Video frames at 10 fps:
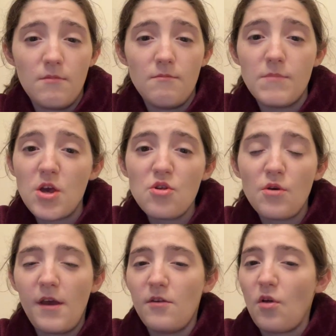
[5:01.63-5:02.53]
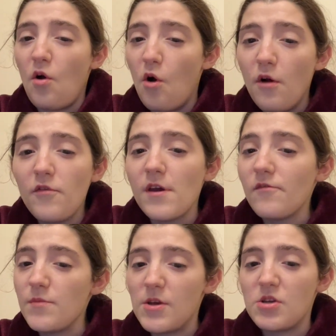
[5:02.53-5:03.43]
make sure it has all of your
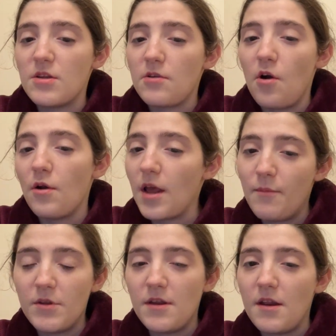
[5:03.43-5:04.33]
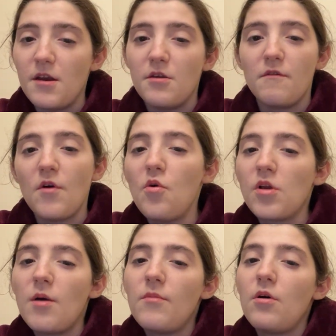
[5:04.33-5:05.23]
information. It's already up to date, your phone
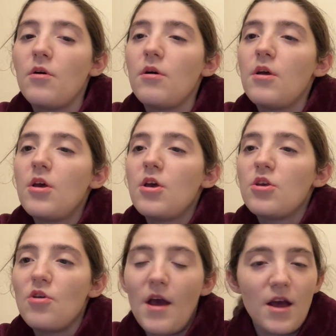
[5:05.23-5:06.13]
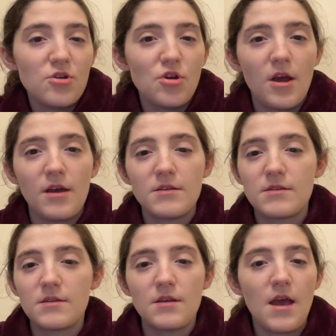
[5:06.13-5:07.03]
number, your
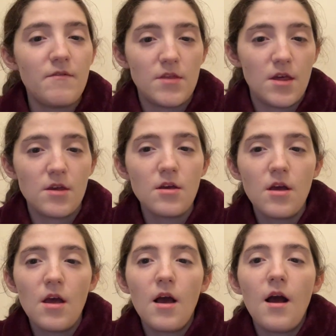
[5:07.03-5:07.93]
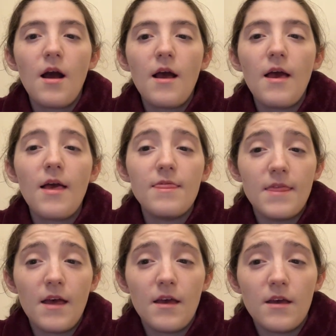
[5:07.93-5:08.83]
address, everything. And
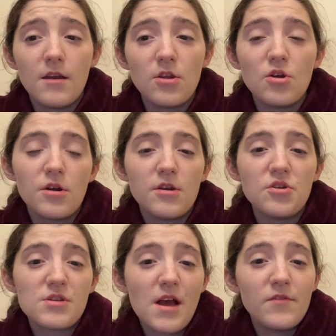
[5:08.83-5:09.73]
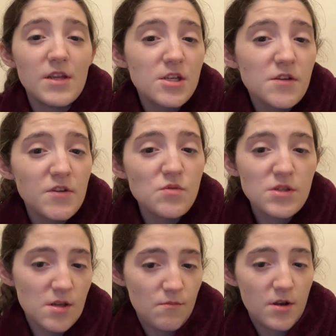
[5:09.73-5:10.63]
then you're going to just have an interview with
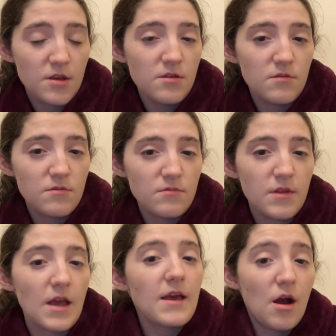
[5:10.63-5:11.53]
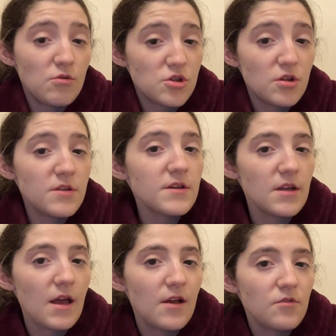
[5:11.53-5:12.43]
somebody, like a counselor. It's going
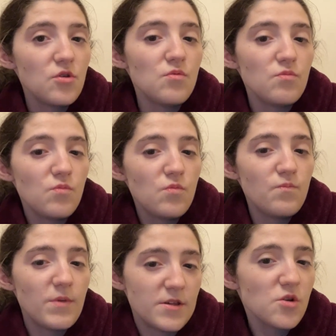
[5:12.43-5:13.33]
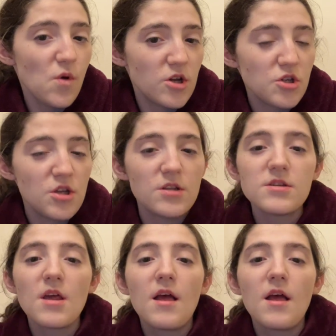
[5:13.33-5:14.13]
to ask you basic questions